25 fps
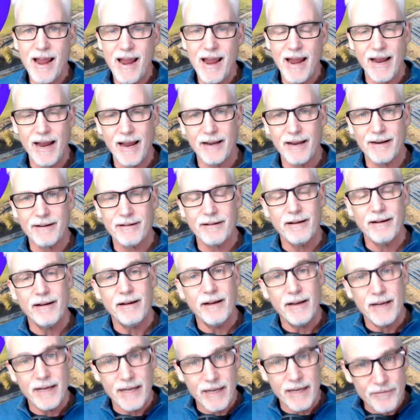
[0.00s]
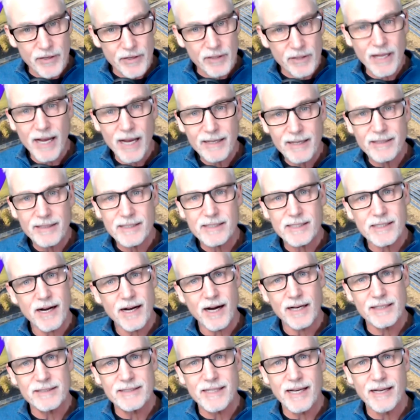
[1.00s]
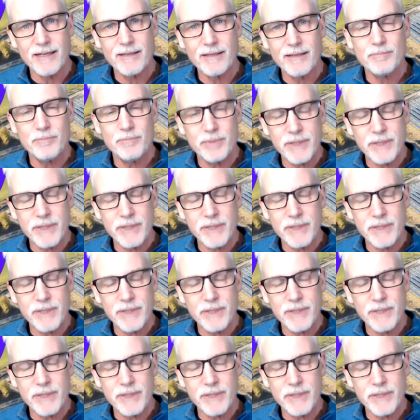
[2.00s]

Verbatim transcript: And if you like this content,